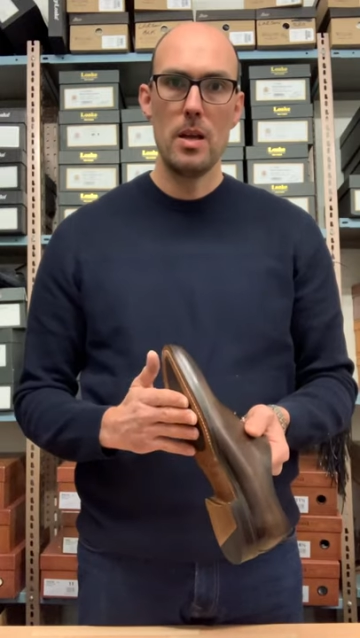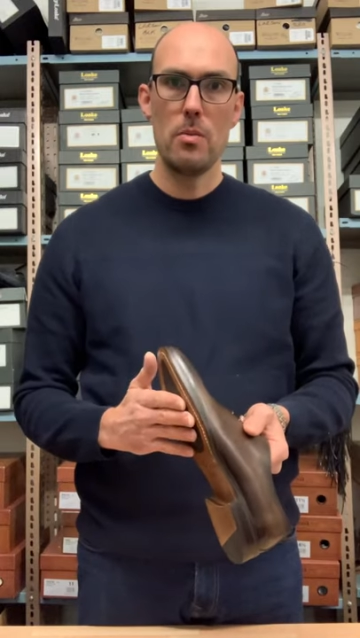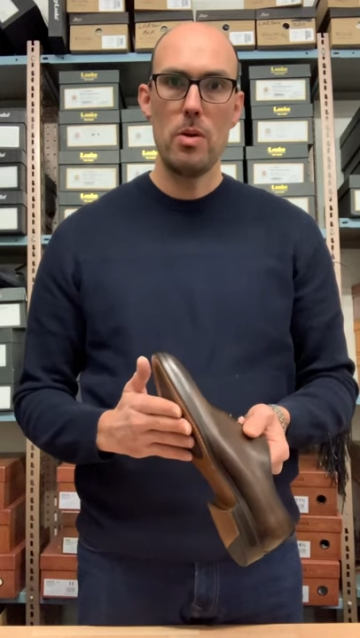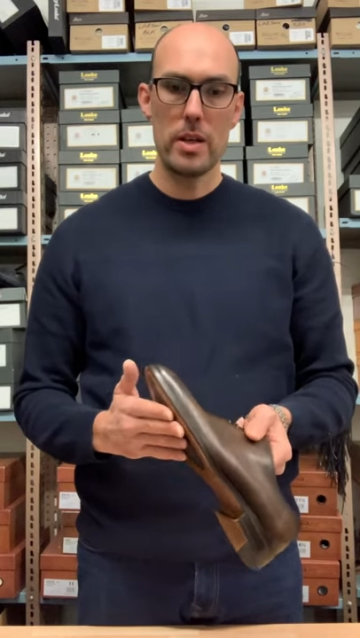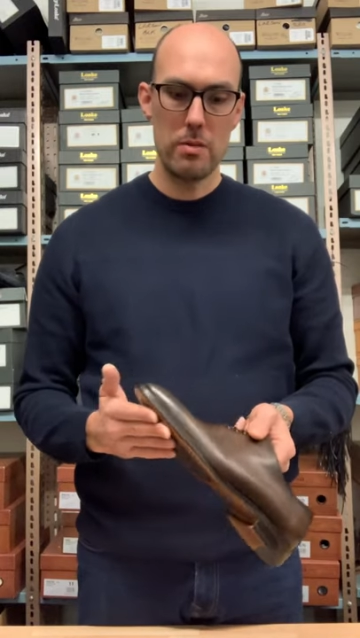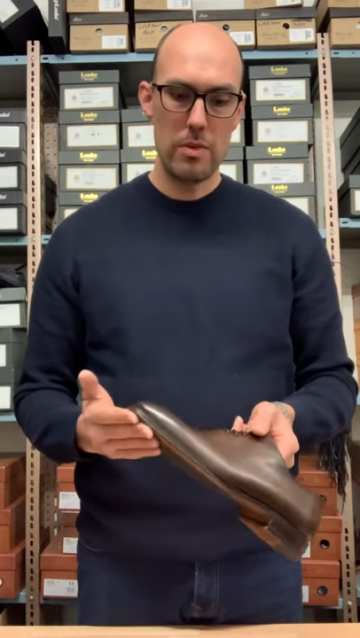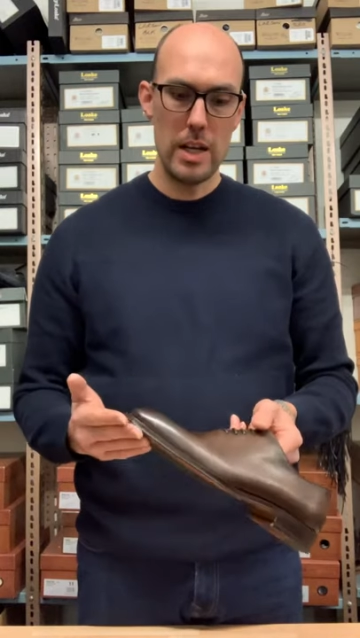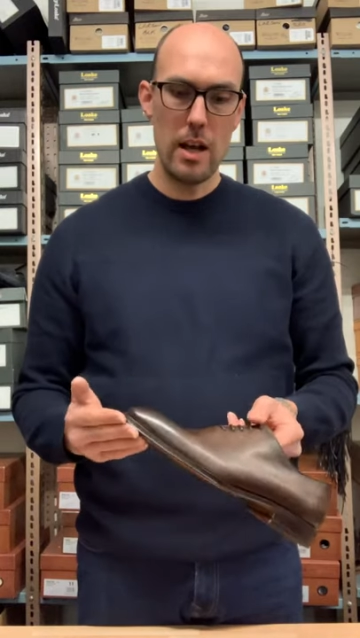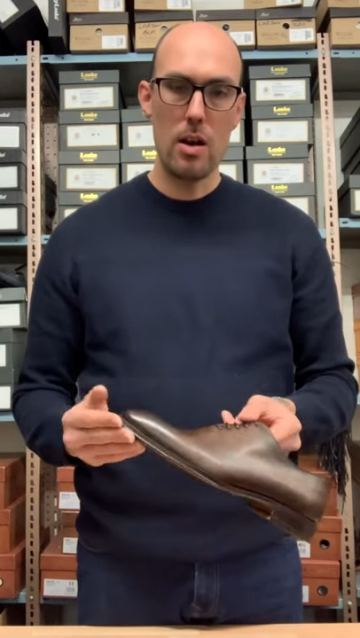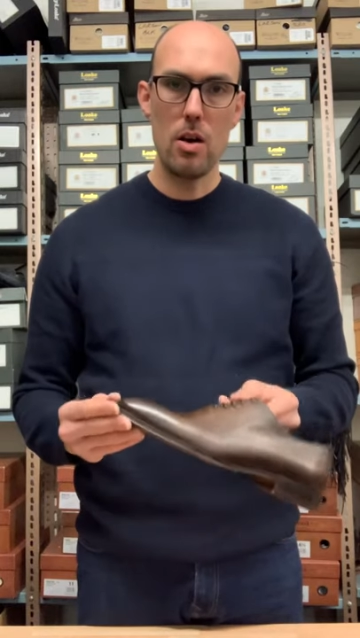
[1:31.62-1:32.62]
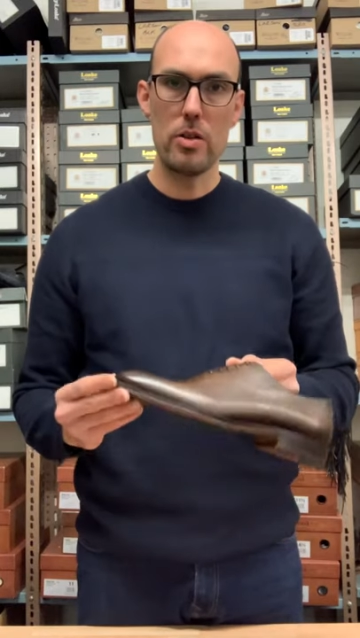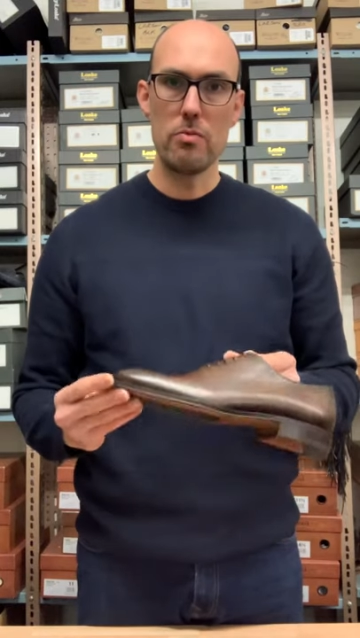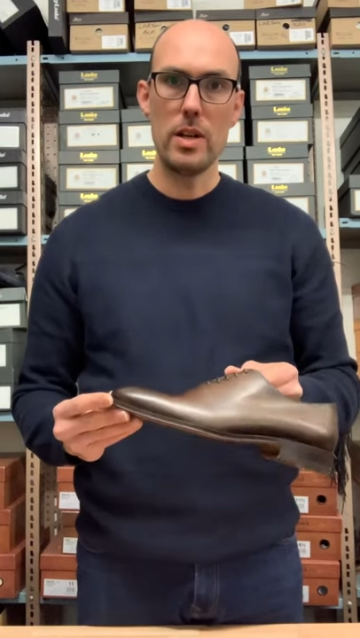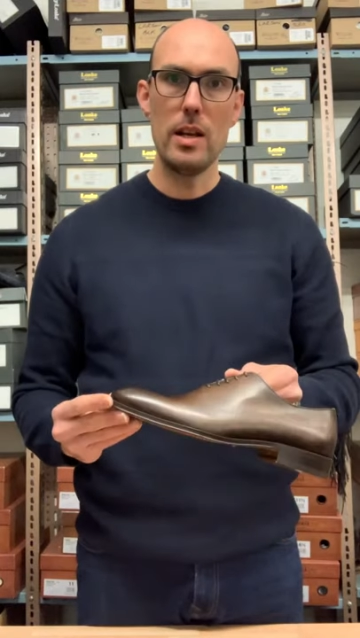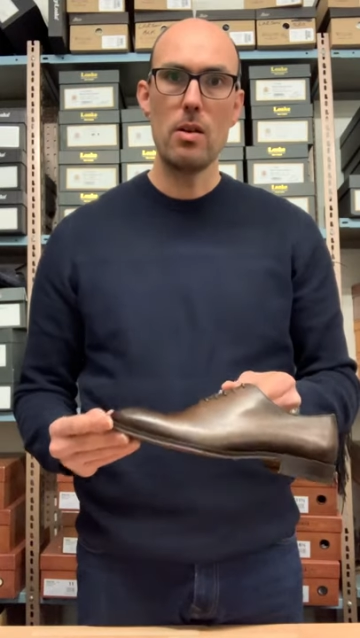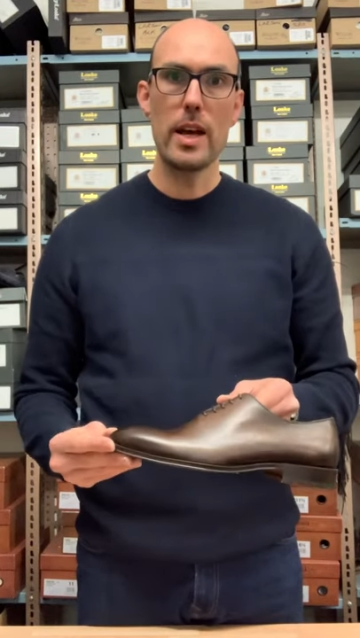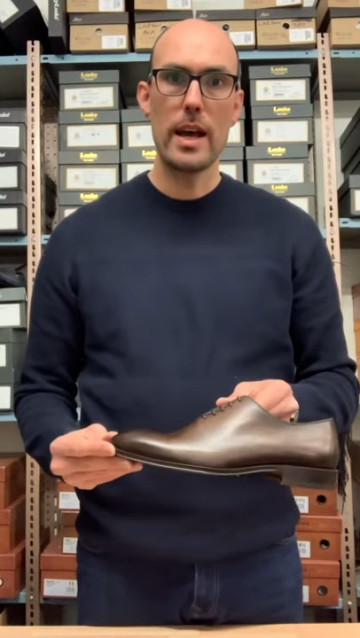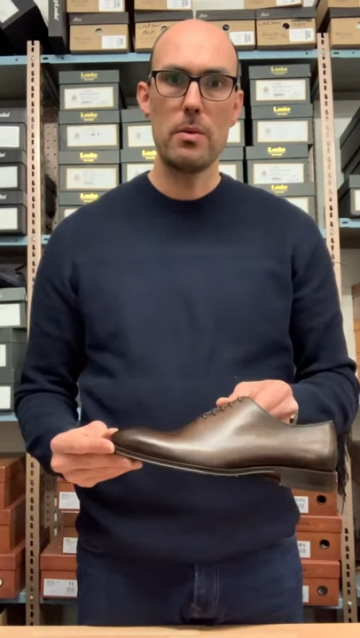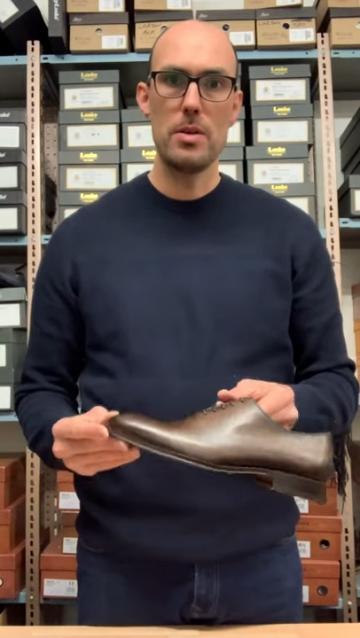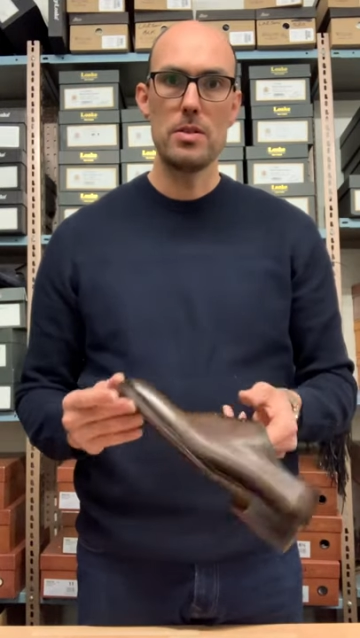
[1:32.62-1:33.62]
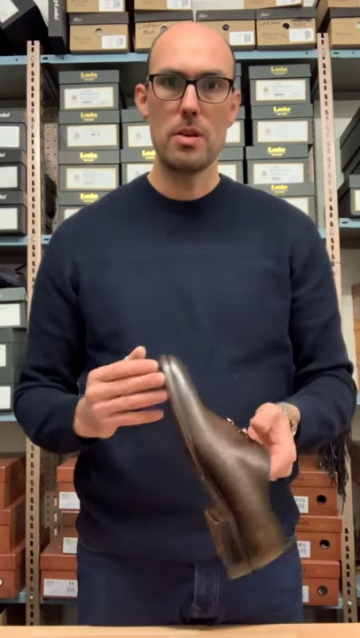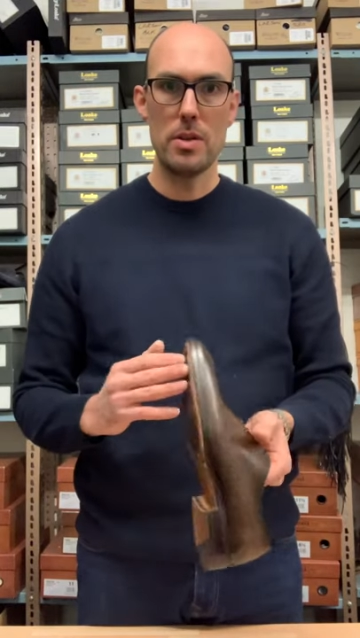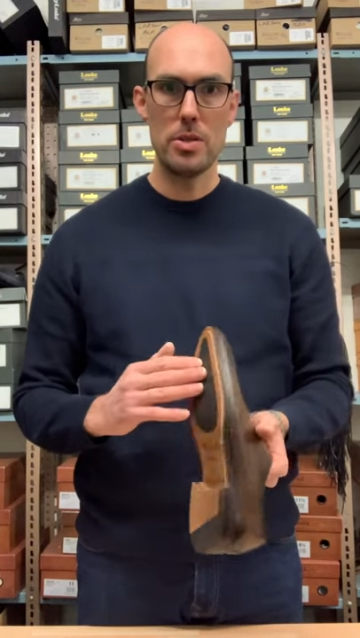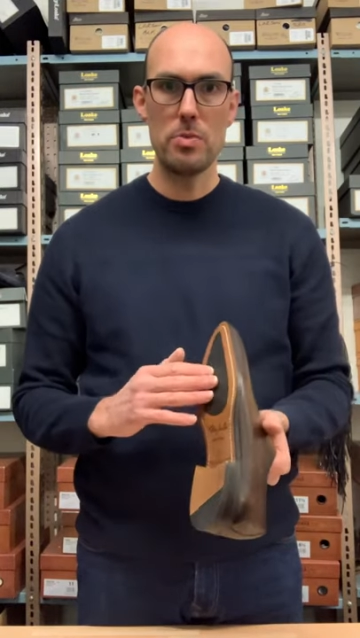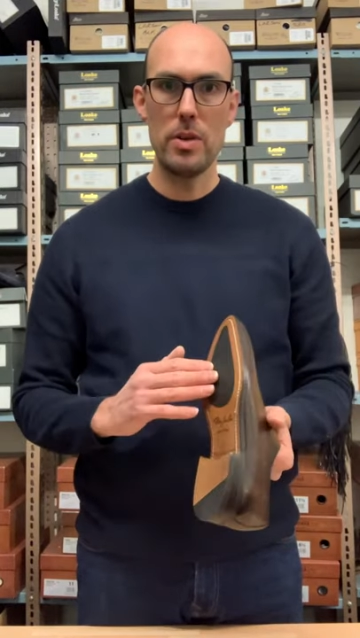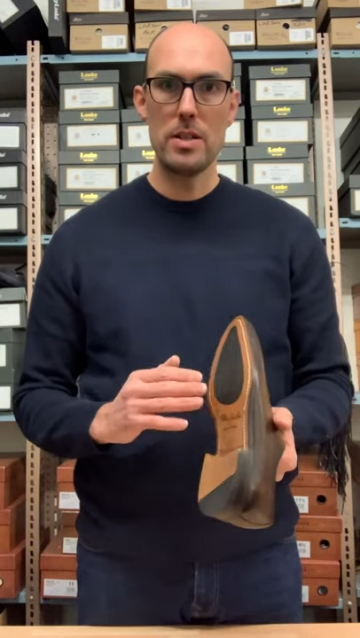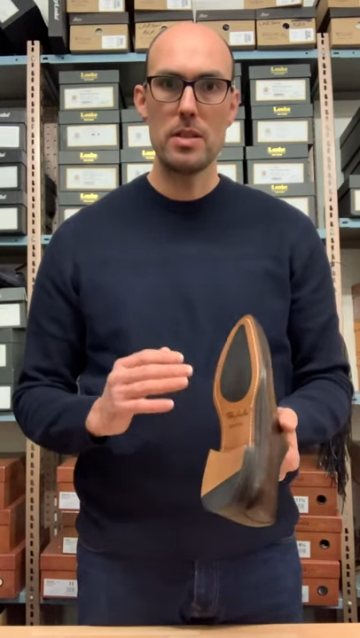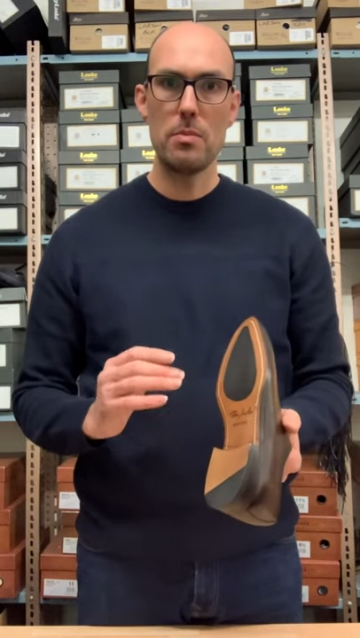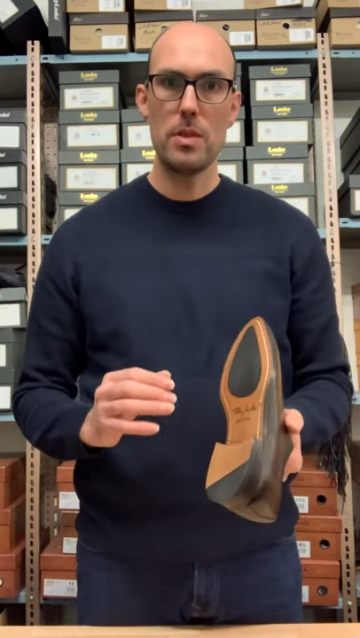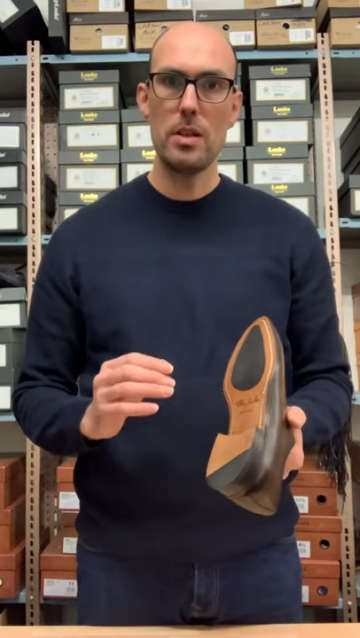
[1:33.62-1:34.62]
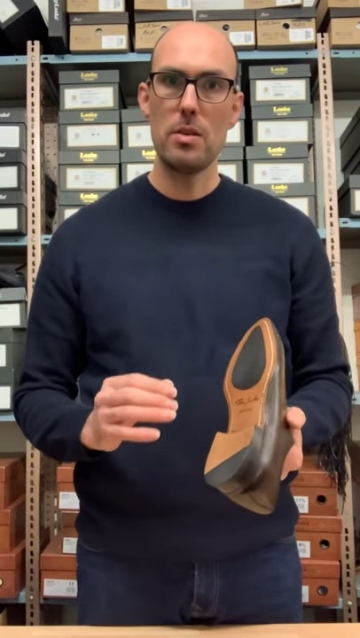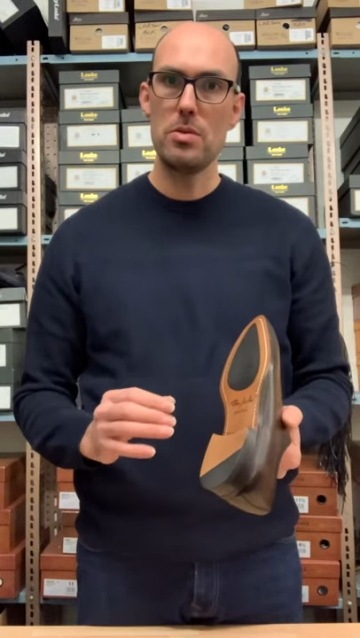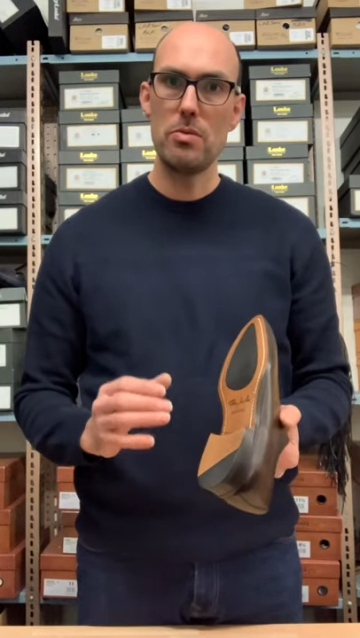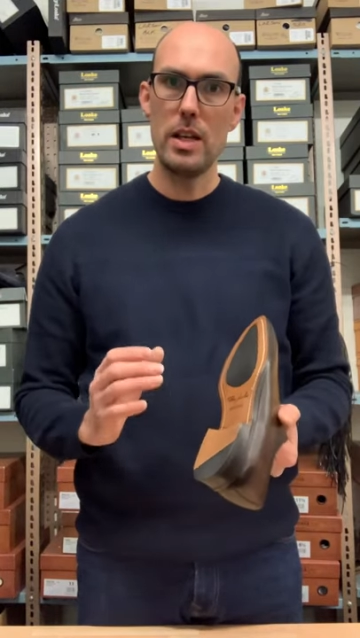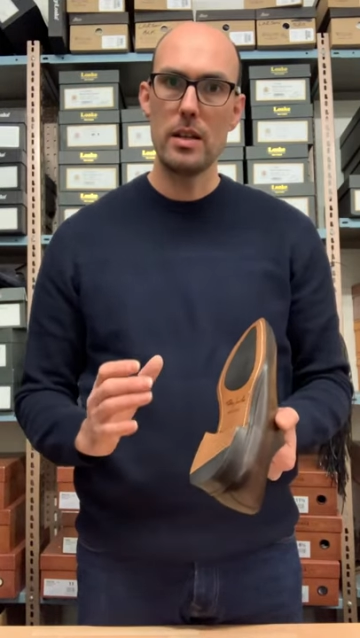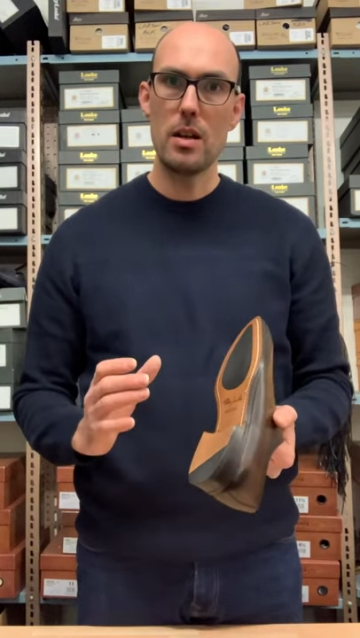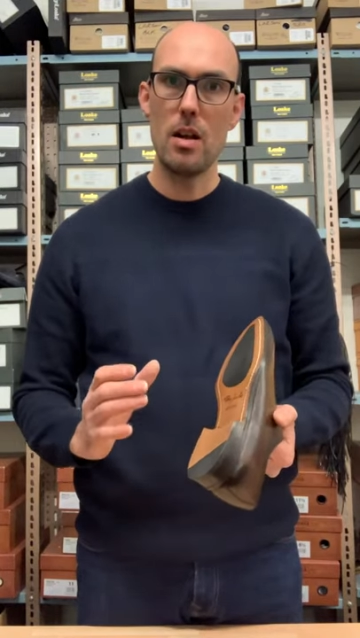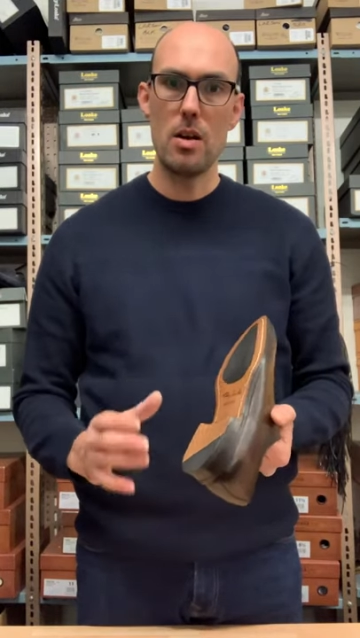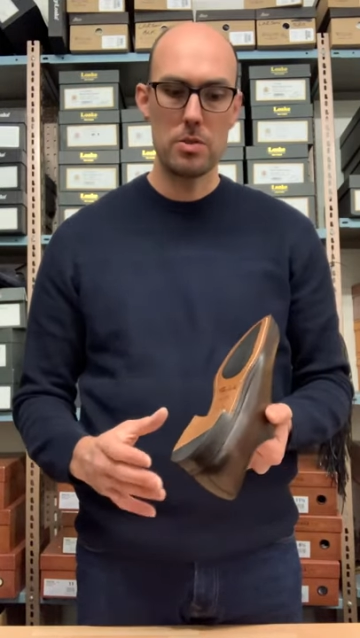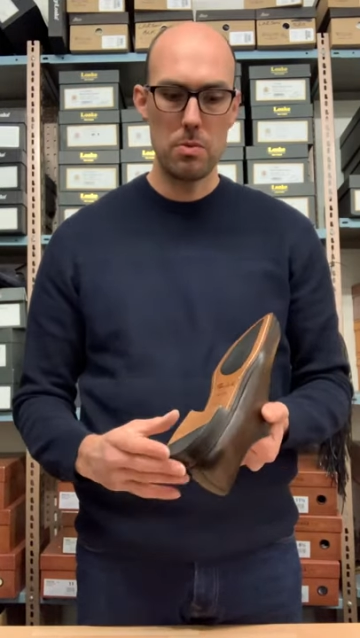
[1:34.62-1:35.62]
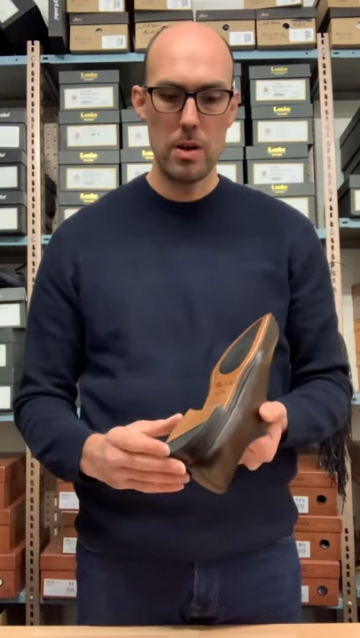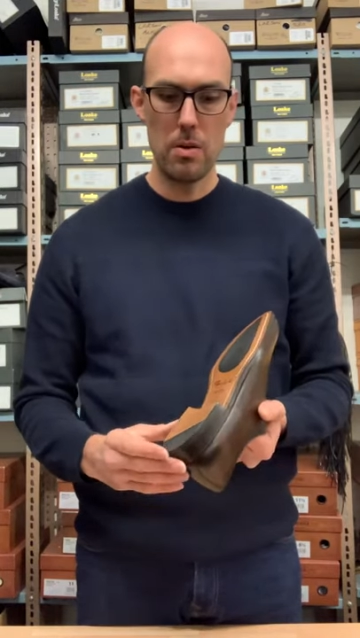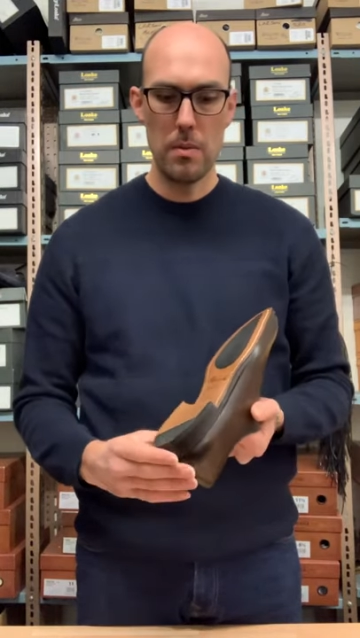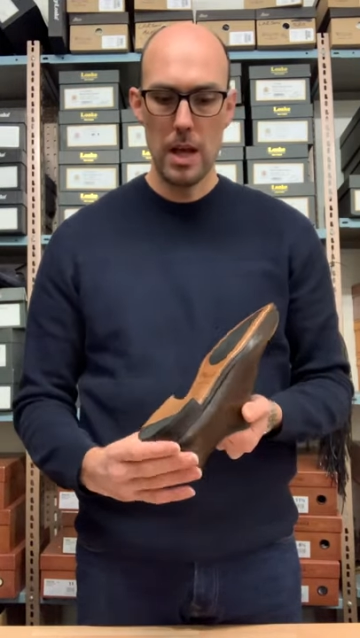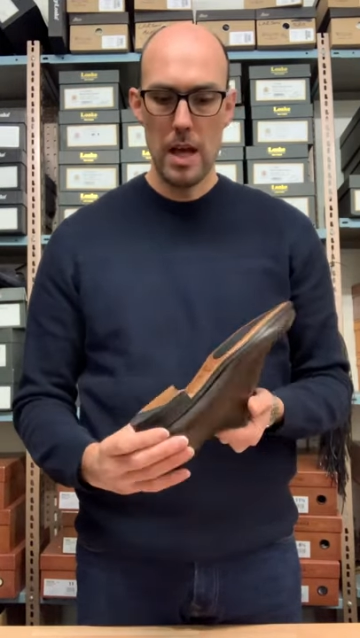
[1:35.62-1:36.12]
working really hard and really long hours. So I just wanted something that was really gonna last well.